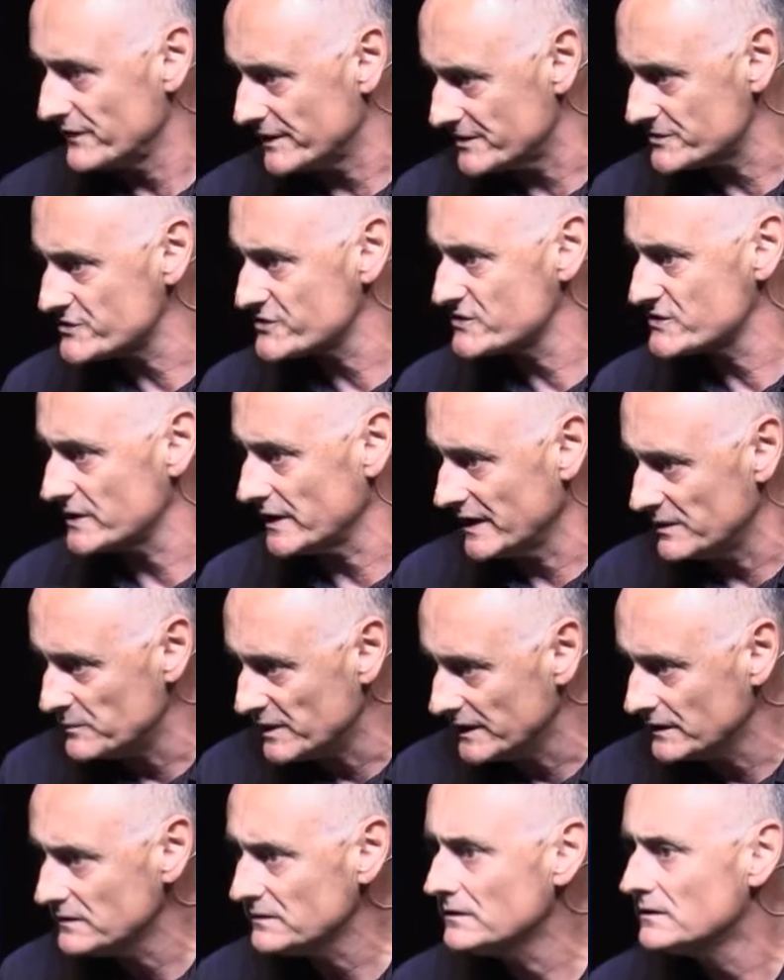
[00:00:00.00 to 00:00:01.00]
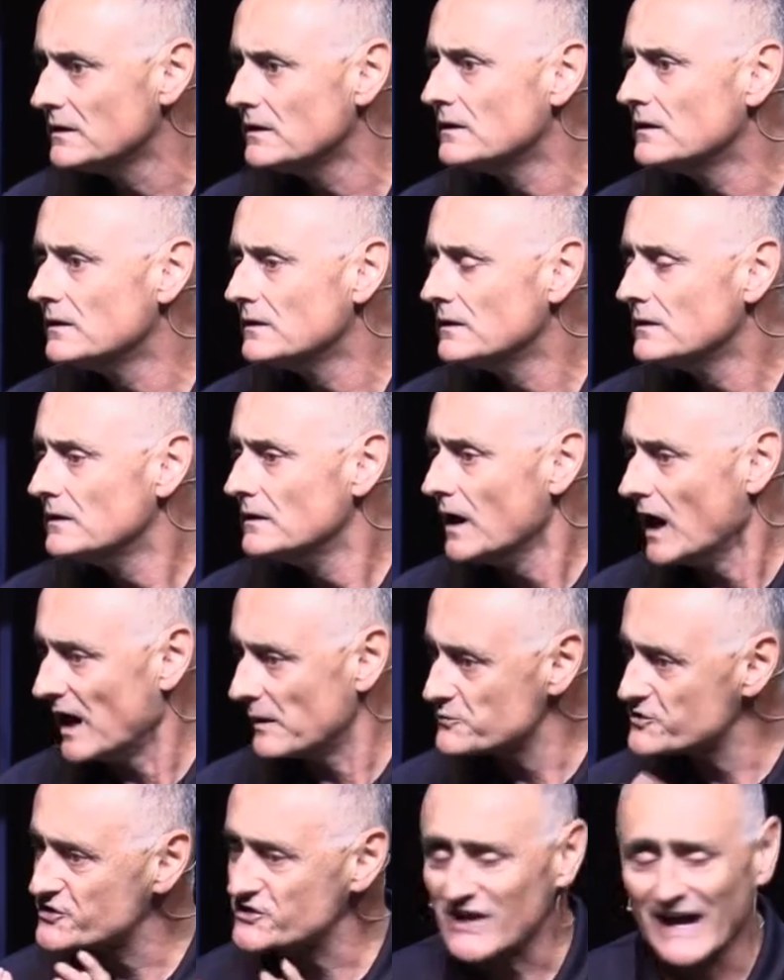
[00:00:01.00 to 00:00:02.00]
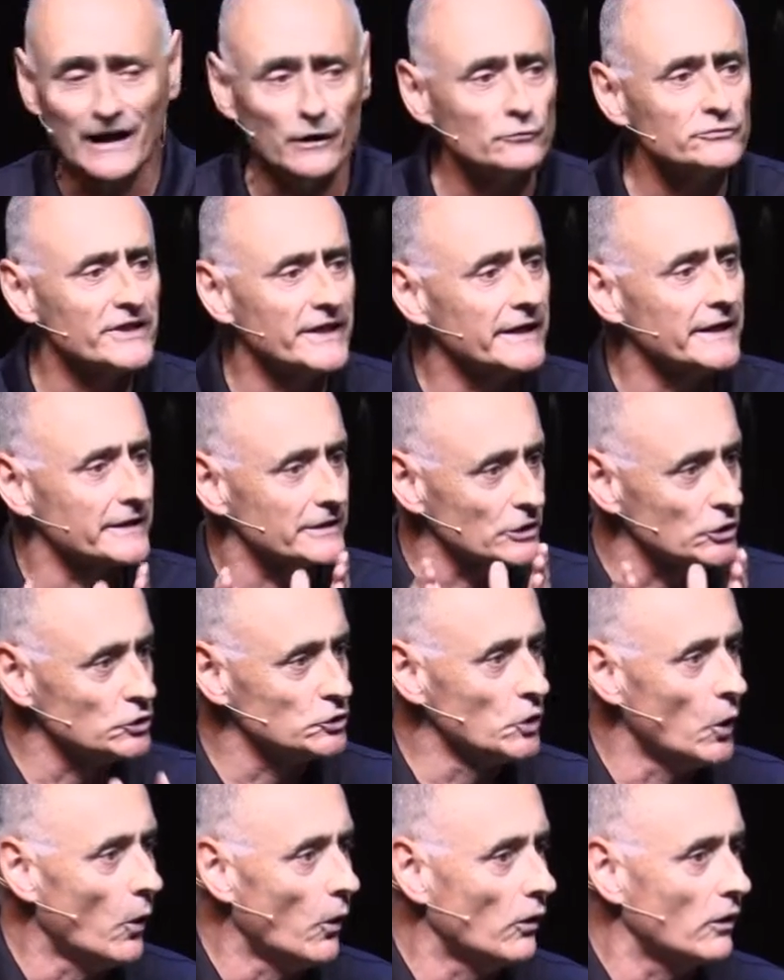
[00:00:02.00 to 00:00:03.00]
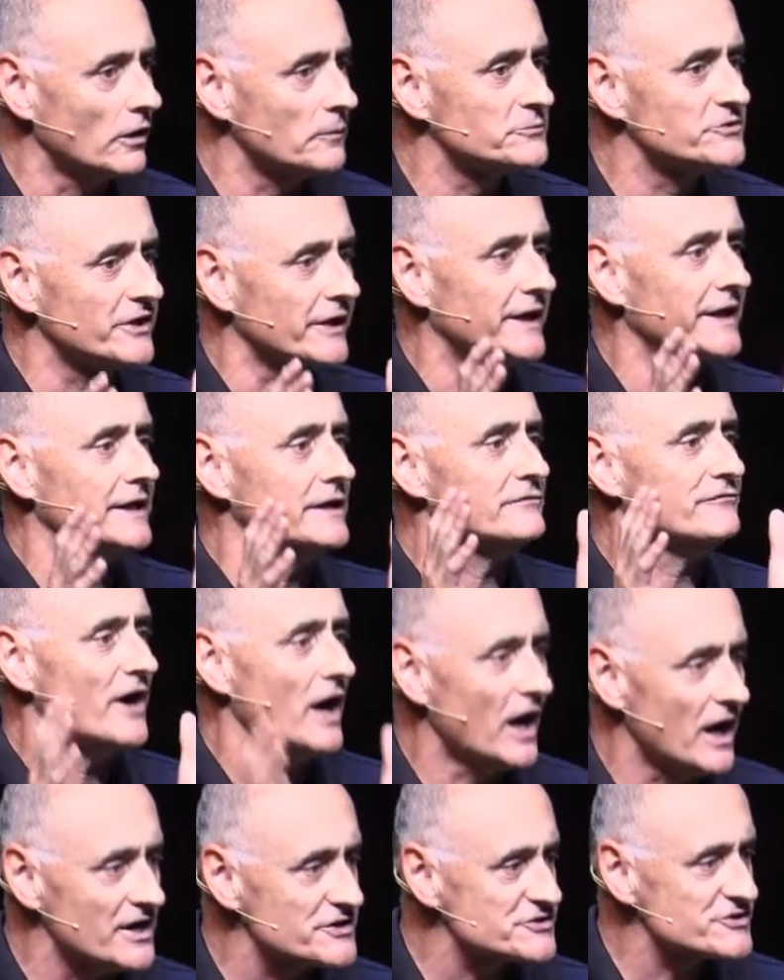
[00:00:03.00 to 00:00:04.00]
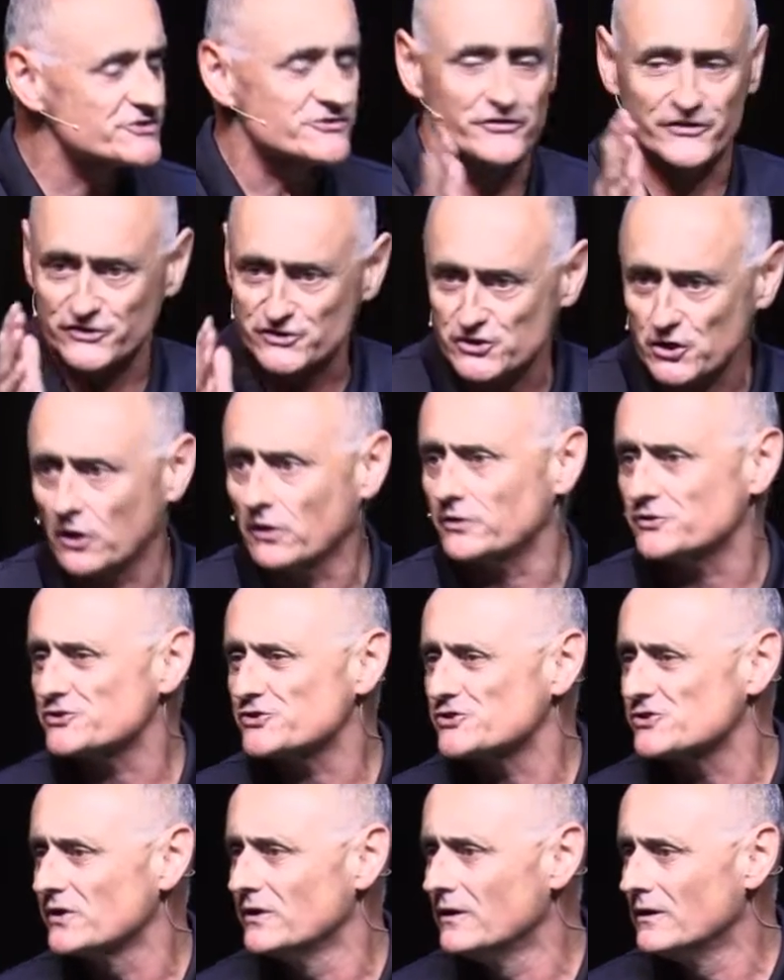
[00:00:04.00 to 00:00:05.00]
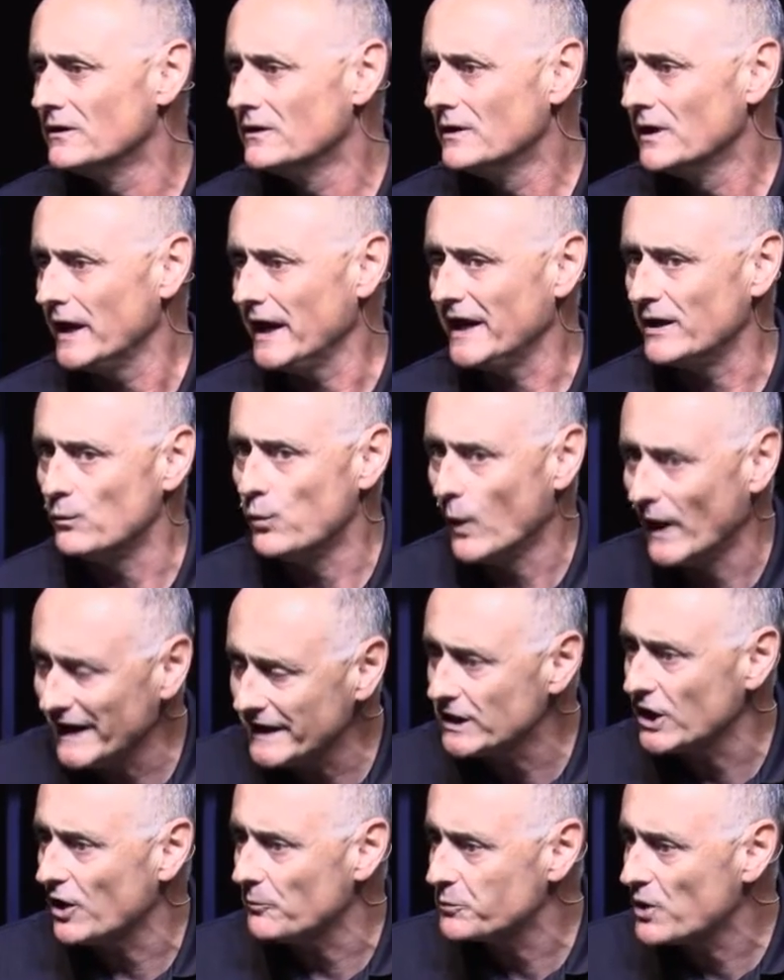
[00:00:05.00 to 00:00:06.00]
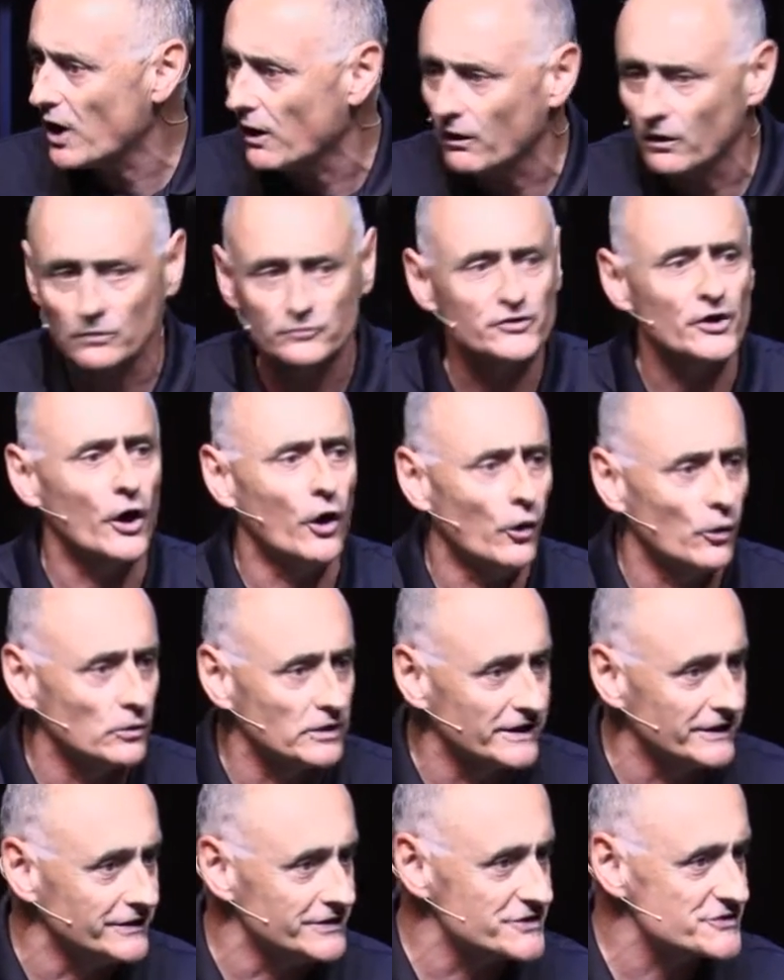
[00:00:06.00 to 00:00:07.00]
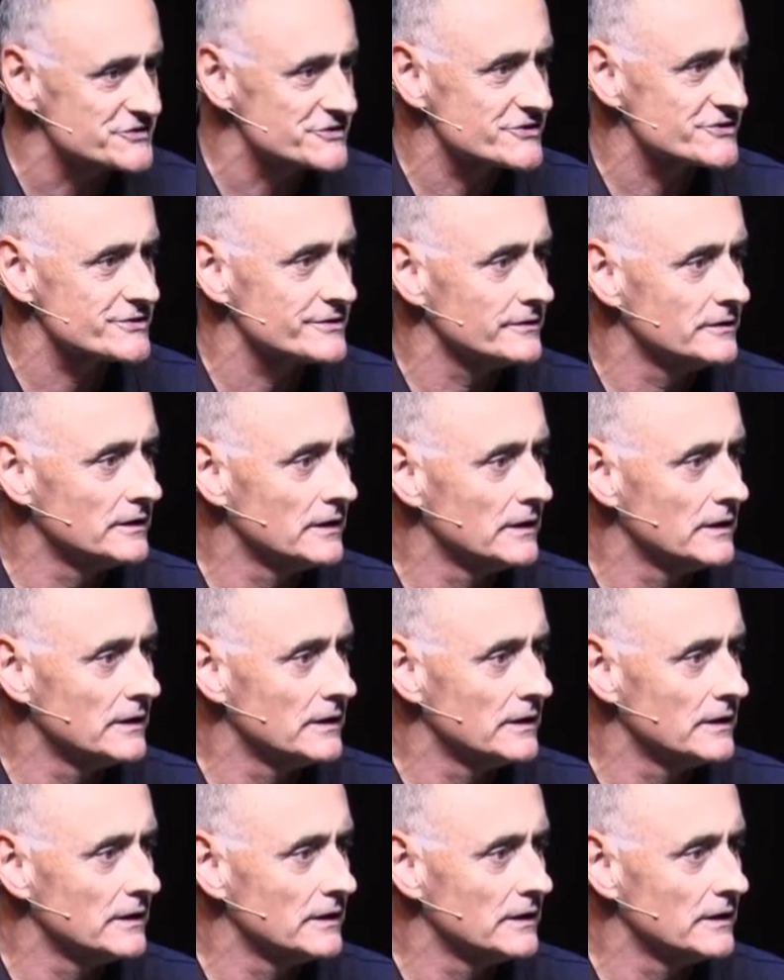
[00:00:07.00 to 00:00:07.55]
this? Amen. I'm sounding an alarm to give us, the church, a wake up call to holiness.